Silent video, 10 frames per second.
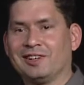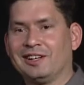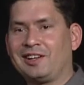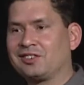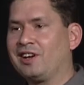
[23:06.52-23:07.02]

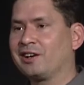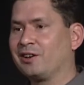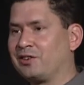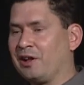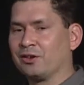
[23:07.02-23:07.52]
That's not
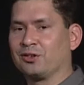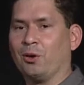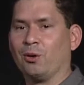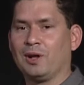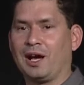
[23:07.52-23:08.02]
going to tell us a
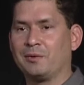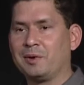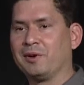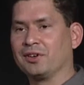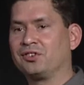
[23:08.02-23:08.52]
whole lot. We
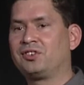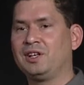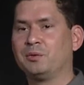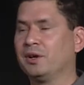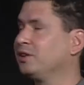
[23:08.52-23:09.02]
want to
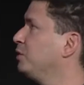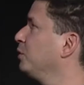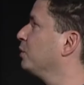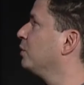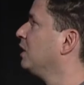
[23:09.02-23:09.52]
see what you
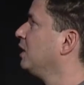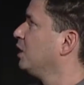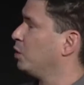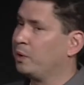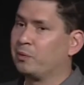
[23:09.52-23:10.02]
do.
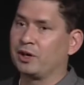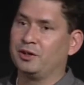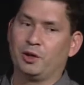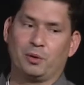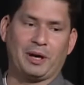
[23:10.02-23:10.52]
We want to
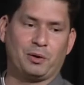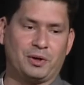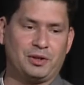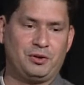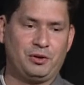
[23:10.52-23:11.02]
know about
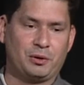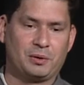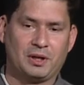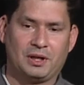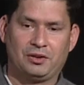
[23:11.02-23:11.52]
what you do.
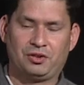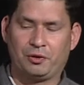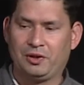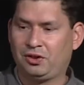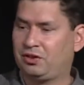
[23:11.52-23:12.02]
So
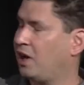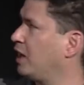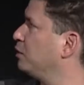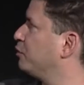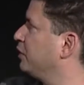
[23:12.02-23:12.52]
this is
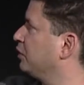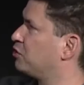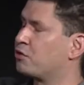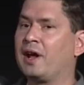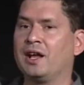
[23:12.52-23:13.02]
kind of this
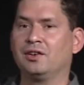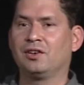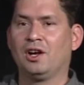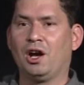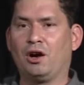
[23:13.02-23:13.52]
trend
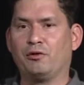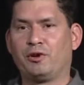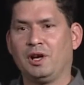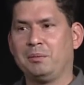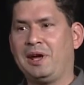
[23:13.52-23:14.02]
of
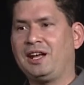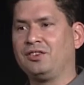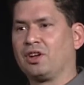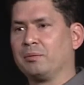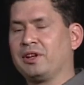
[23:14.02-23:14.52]
making
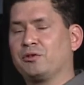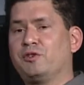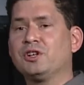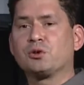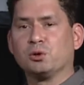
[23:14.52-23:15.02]
something
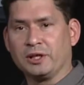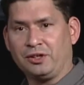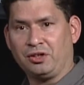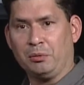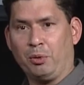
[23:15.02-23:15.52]
visually
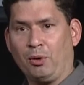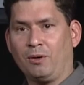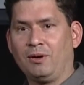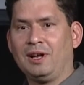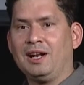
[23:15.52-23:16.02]

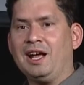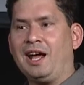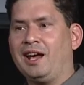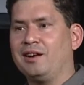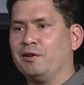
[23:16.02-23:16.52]
simple,
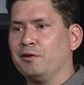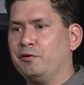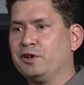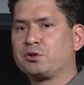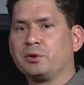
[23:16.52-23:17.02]
and
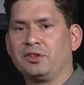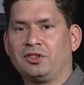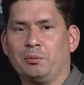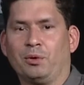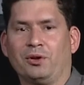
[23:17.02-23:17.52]
visually
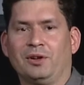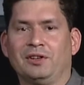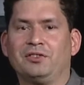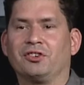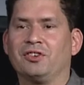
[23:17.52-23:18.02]
simple
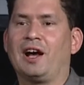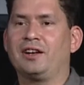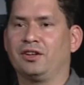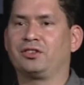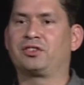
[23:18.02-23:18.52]
does not
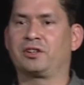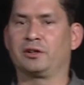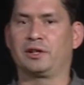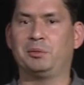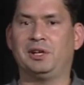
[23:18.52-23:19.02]

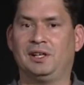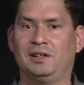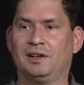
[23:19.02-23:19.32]
necessarily mean